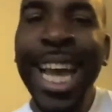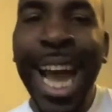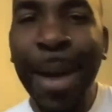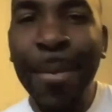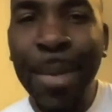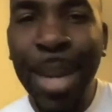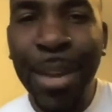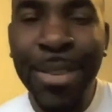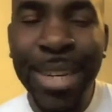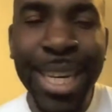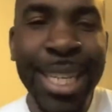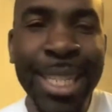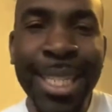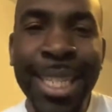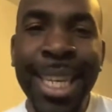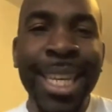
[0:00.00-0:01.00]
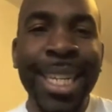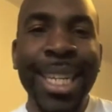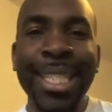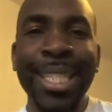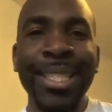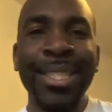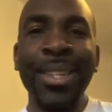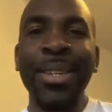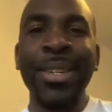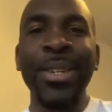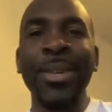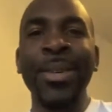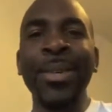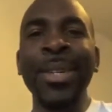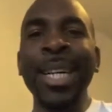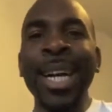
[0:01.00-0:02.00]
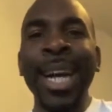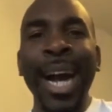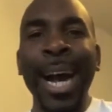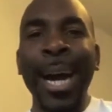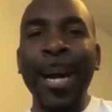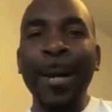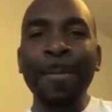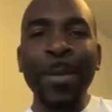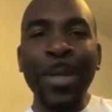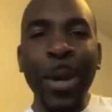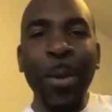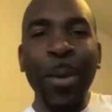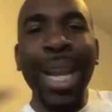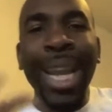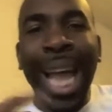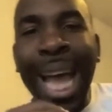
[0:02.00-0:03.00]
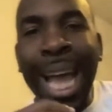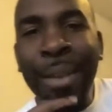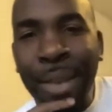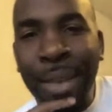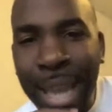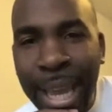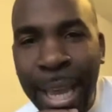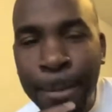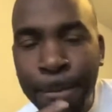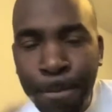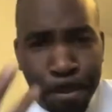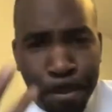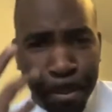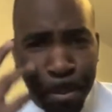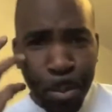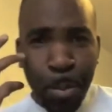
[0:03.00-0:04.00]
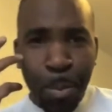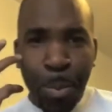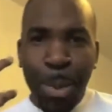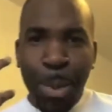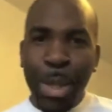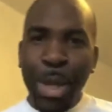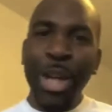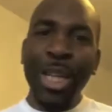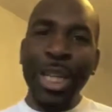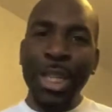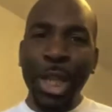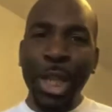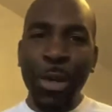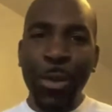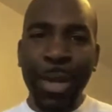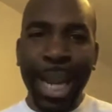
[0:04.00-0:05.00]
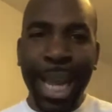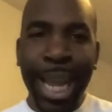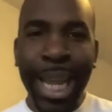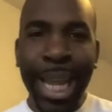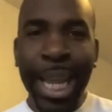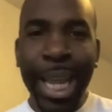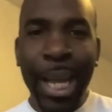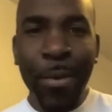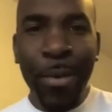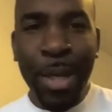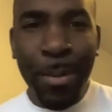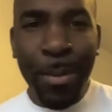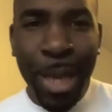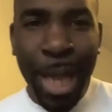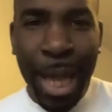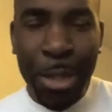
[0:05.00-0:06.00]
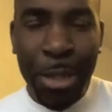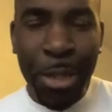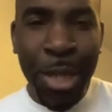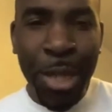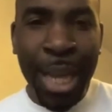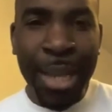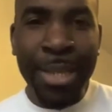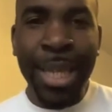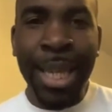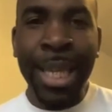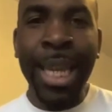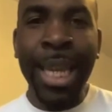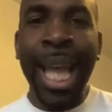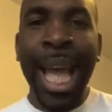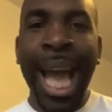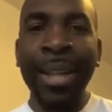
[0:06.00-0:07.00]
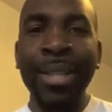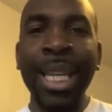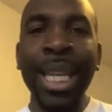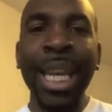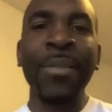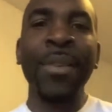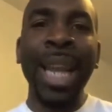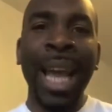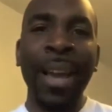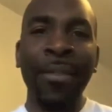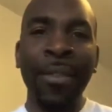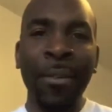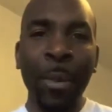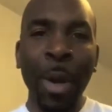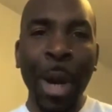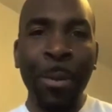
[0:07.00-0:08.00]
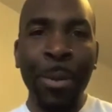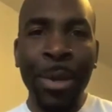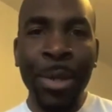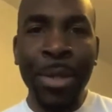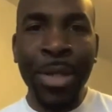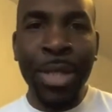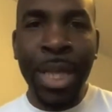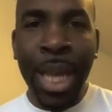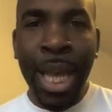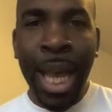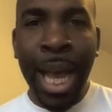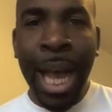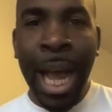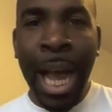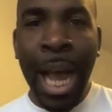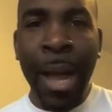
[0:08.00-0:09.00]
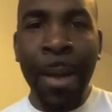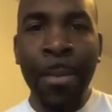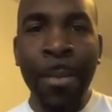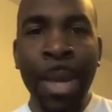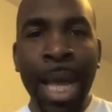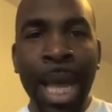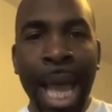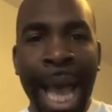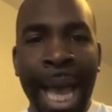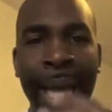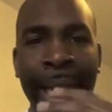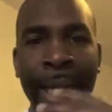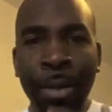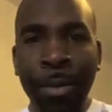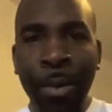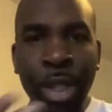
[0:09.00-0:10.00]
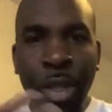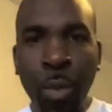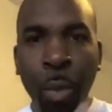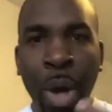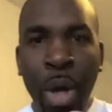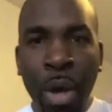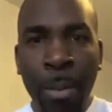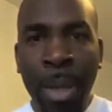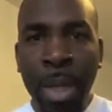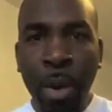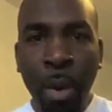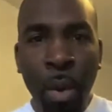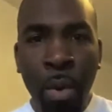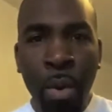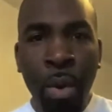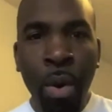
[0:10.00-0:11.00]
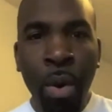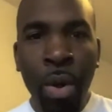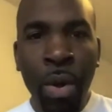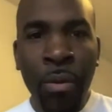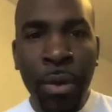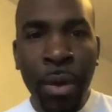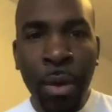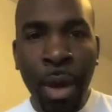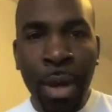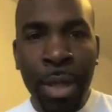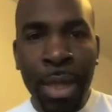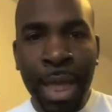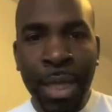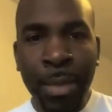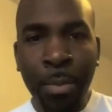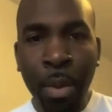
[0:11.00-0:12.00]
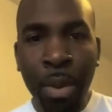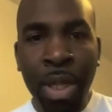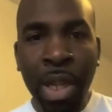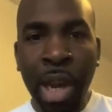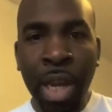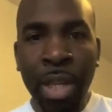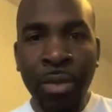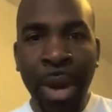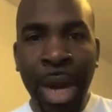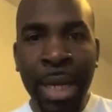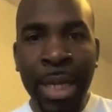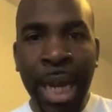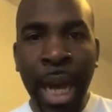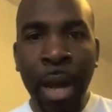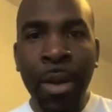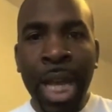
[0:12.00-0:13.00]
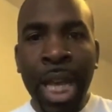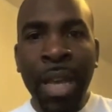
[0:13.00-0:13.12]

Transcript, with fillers: I'm loving this. This is so cool. Um, so we're live here on this Q&A with me, Action Jackson, how to live a life of purpose. Um, and we're just welcoming all, all of you on this broadcast right now.